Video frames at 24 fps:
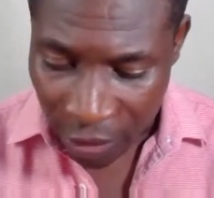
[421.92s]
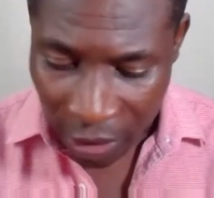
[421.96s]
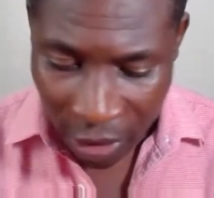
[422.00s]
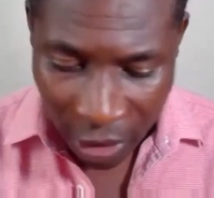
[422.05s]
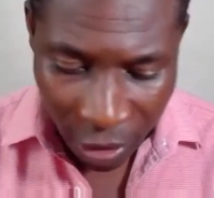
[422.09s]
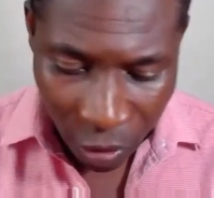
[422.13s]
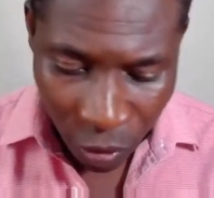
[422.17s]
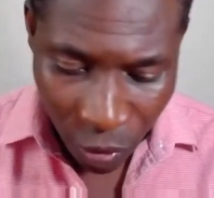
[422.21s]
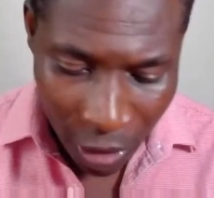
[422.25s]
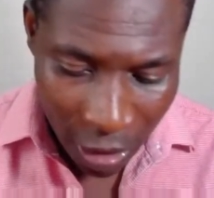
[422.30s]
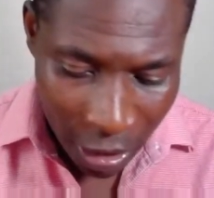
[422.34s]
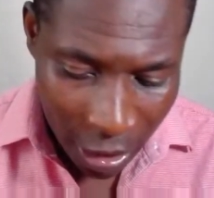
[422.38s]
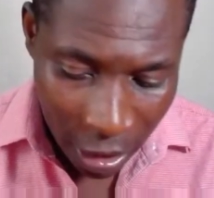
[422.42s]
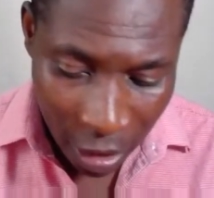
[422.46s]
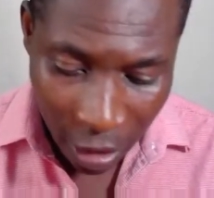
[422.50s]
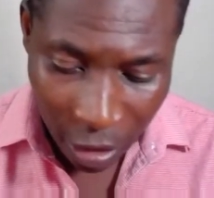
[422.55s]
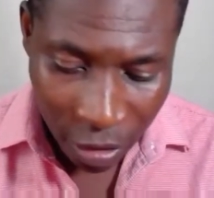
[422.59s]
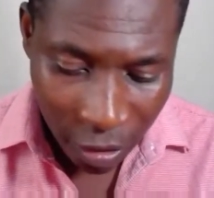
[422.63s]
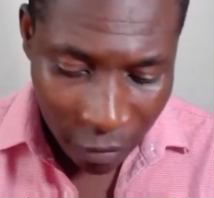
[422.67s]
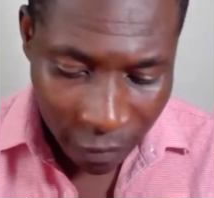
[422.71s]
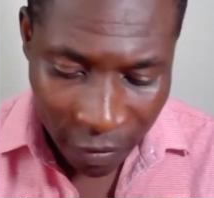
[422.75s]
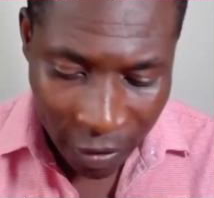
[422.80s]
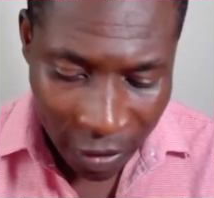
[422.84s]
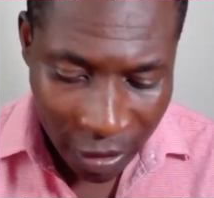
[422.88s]
reasons why a
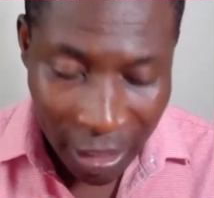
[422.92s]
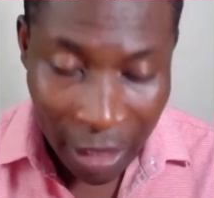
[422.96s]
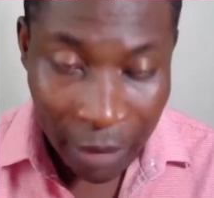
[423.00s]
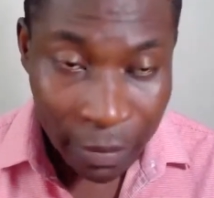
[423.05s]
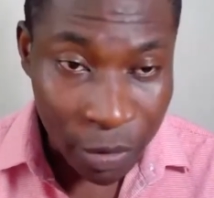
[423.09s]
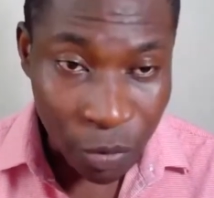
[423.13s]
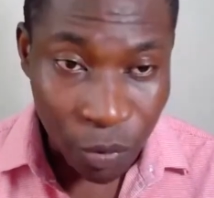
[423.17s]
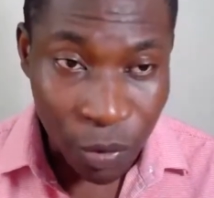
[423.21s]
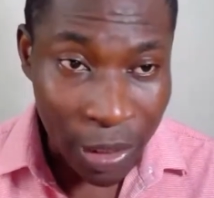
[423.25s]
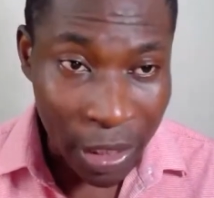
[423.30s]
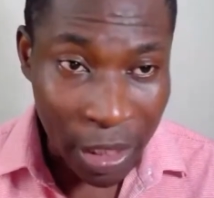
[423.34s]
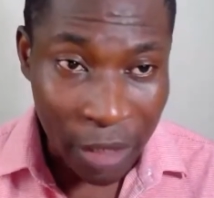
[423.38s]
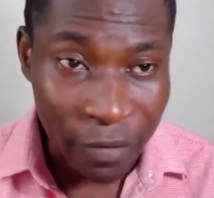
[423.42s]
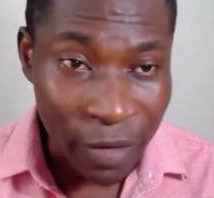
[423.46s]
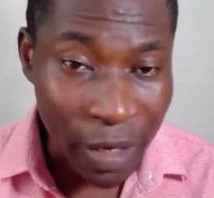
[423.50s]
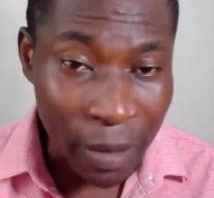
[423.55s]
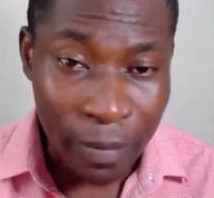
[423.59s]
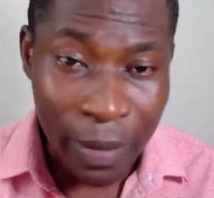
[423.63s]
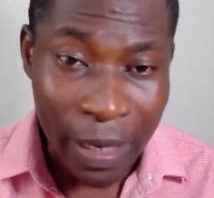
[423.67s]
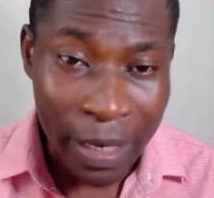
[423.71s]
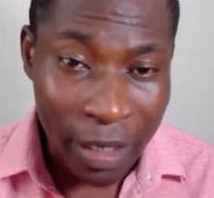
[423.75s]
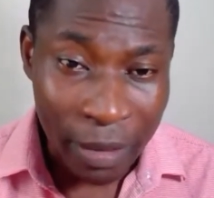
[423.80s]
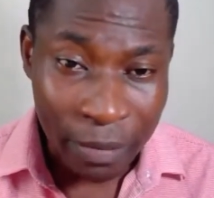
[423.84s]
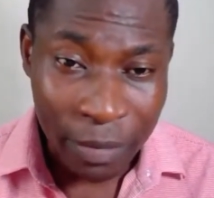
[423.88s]
lot of the times we give
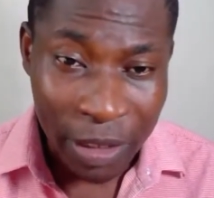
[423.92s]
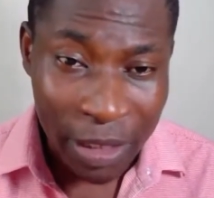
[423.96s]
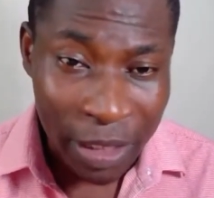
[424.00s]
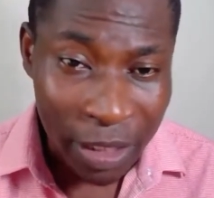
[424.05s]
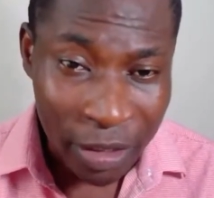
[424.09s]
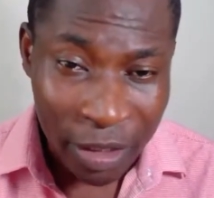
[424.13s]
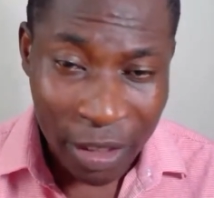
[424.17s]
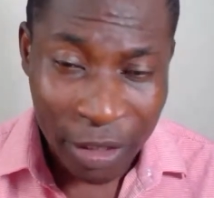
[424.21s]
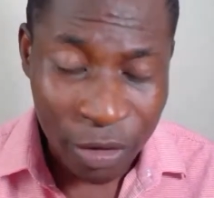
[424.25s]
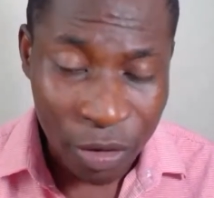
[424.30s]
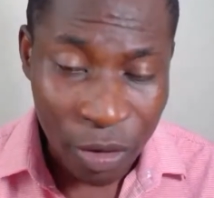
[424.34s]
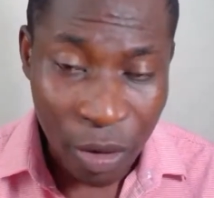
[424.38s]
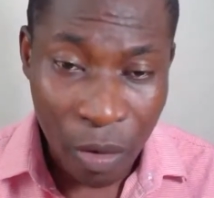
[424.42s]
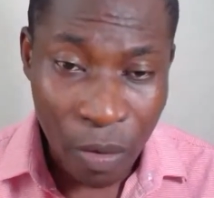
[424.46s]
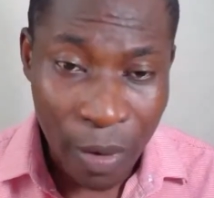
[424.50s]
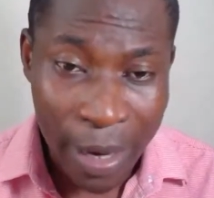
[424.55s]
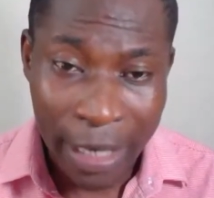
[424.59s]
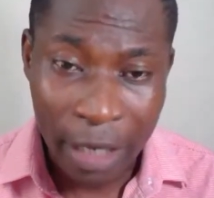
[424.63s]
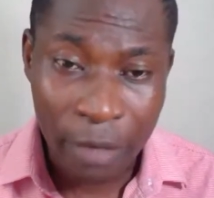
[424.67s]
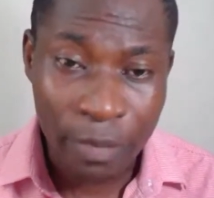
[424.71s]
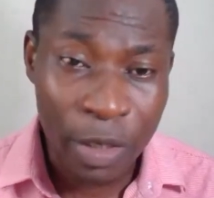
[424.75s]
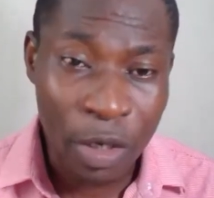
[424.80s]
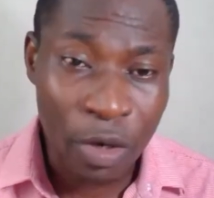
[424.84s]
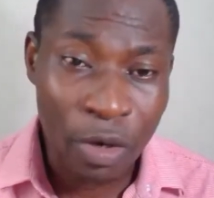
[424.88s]
up and the business does not
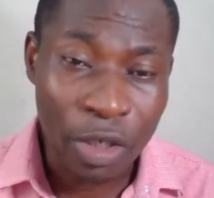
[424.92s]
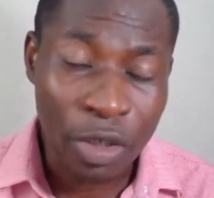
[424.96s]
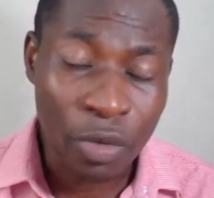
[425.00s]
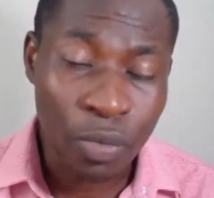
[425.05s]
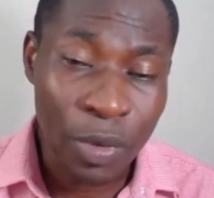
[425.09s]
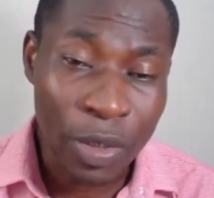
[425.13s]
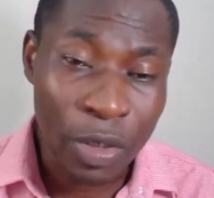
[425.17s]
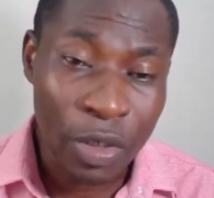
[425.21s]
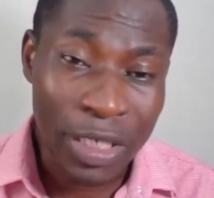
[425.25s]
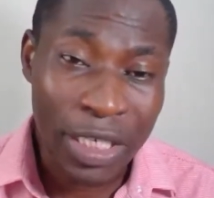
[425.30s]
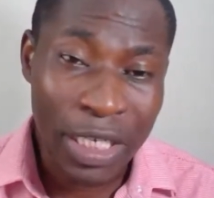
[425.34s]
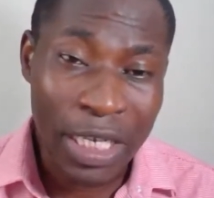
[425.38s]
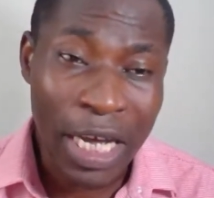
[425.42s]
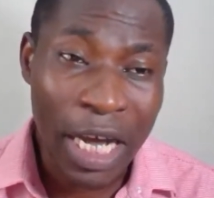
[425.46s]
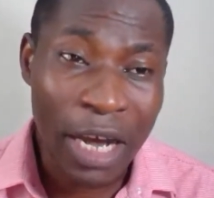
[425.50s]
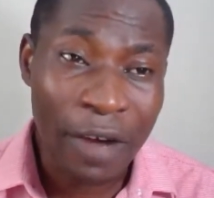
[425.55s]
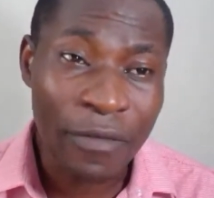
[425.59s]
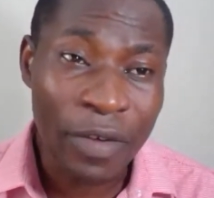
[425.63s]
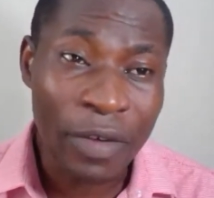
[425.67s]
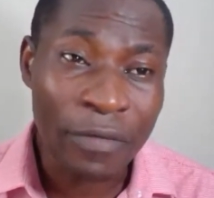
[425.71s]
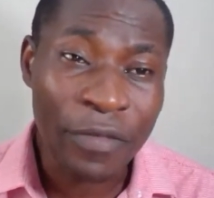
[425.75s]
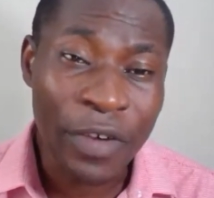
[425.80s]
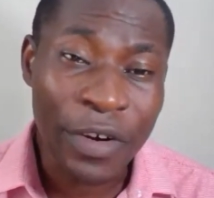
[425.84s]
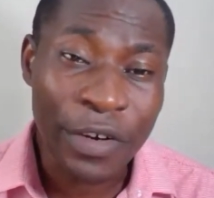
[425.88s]
work because we didn't
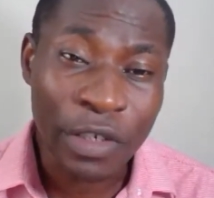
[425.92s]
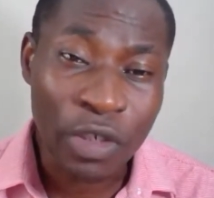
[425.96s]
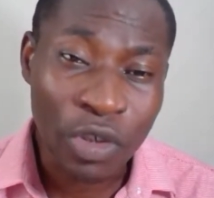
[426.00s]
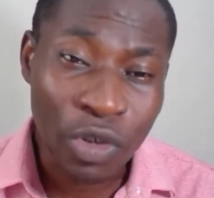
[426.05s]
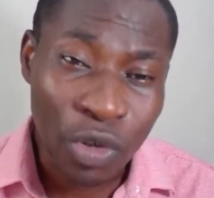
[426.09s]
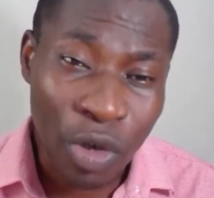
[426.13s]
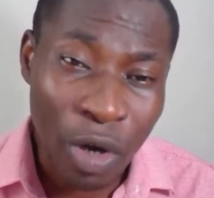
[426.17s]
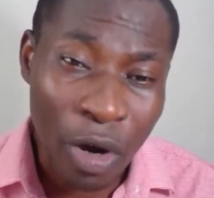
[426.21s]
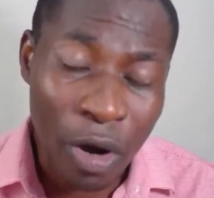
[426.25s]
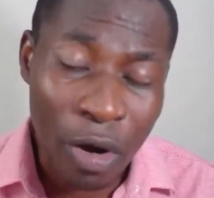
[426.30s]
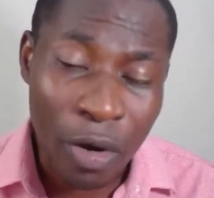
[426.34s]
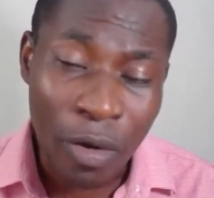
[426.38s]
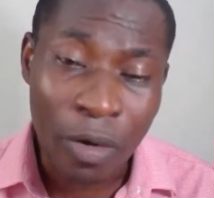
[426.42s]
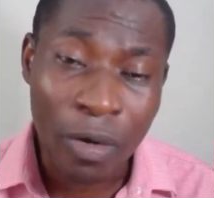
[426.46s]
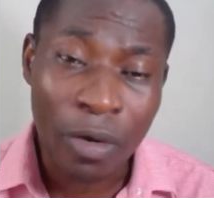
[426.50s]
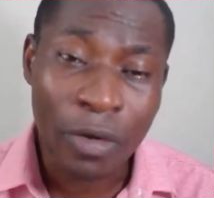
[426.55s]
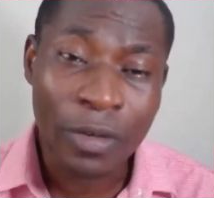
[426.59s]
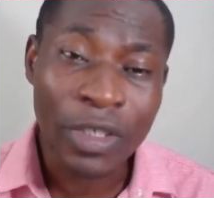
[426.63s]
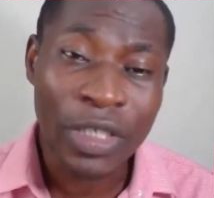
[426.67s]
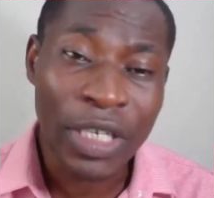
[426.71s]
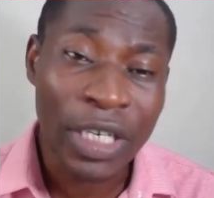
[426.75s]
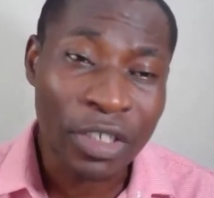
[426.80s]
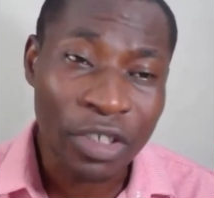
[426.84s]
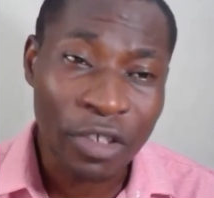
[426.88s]
have a very strong
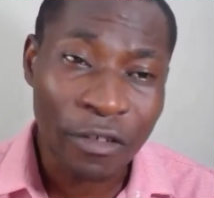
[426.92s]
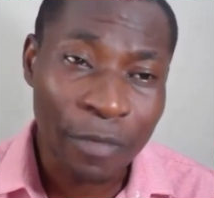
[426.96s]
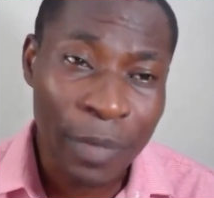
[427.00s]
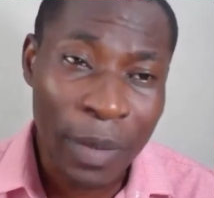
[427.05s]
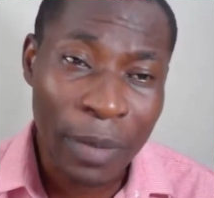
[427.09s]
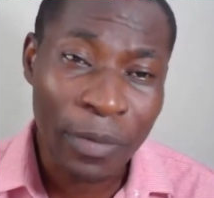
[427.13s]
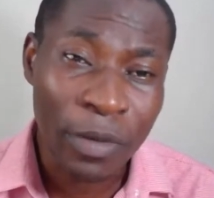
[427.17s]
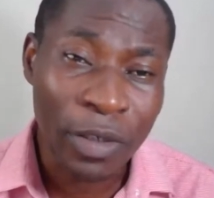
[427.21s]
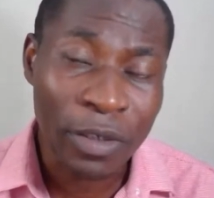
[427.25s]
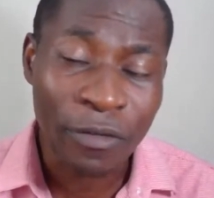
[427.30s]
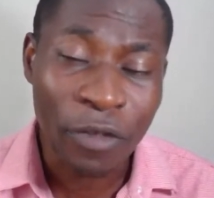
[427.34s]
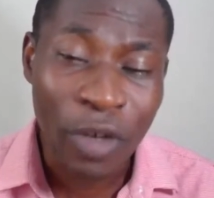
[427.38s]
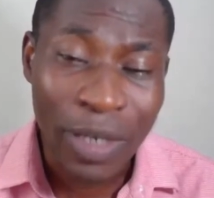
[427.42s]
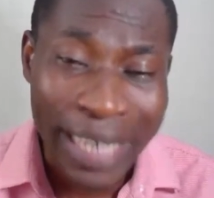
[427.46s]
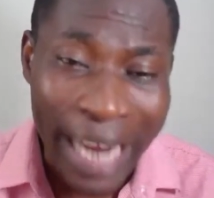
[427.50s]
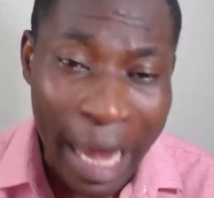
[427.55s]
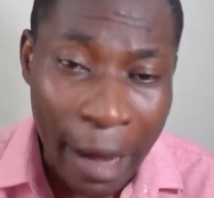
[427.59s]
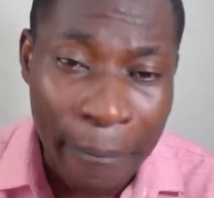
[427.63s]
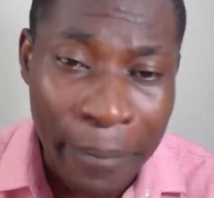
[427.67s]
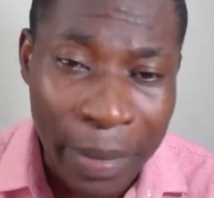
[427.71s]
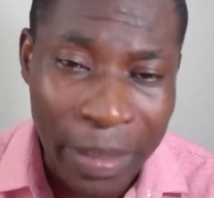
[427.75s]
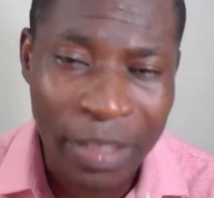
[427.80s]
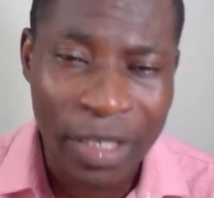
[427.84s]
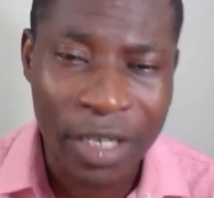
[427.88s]
sense of purpose for
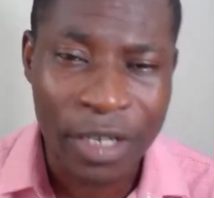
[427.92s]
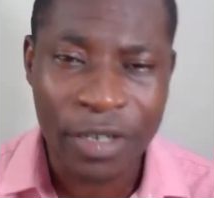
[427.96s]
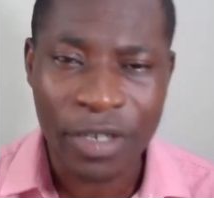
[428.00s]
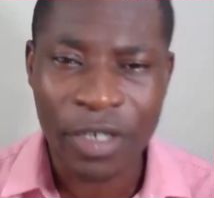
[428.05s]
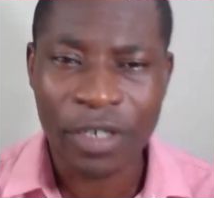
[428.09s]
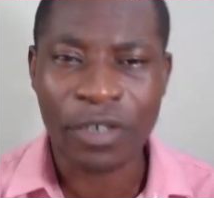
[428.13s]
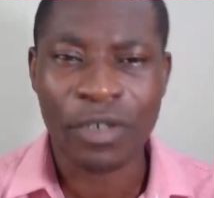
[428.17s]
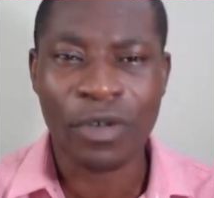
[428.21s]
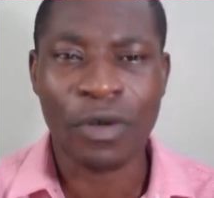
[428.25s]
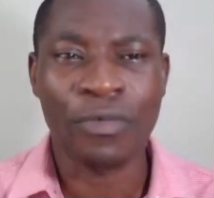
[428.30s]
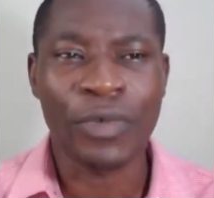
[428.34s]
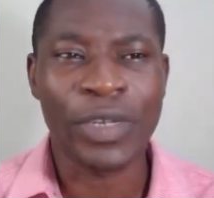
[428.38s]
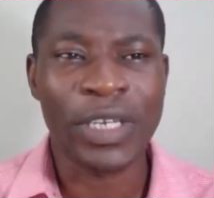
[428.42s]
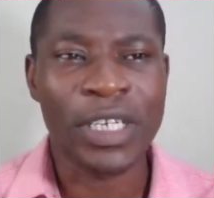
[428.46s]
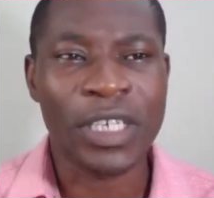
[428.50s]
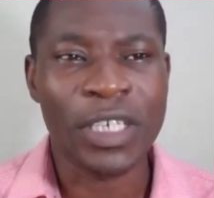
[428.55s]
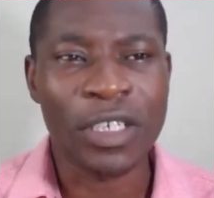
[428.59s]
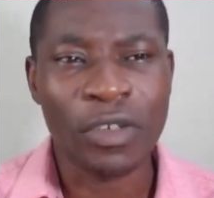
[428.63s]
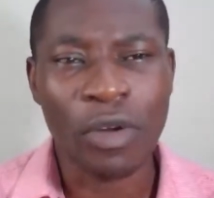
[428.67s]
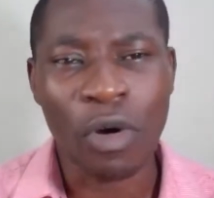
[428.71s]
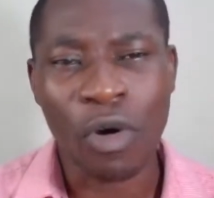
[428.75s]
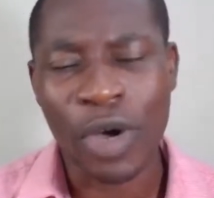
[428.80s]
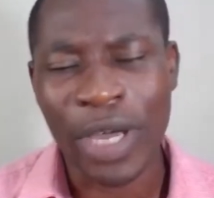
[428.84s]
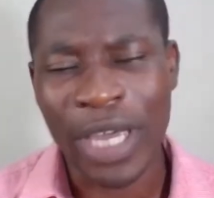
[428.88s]
that business. So we
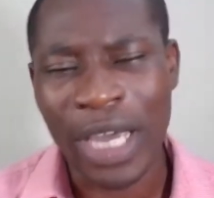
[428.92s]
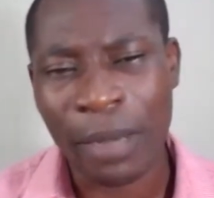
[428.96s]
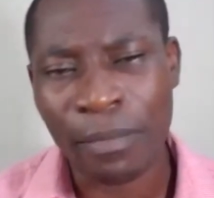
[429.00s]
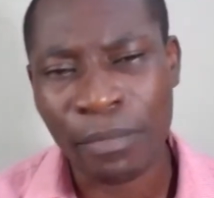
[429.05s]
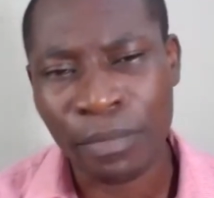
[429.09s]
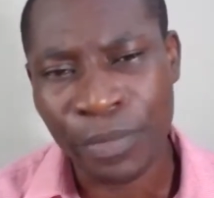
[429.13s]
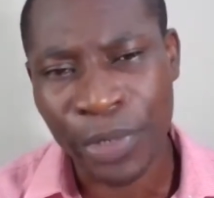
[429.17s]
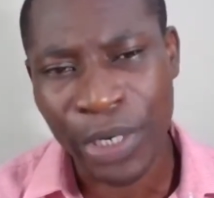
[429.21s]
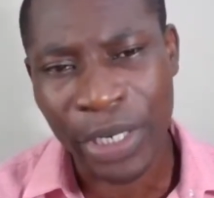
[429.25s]
didn't know, okay,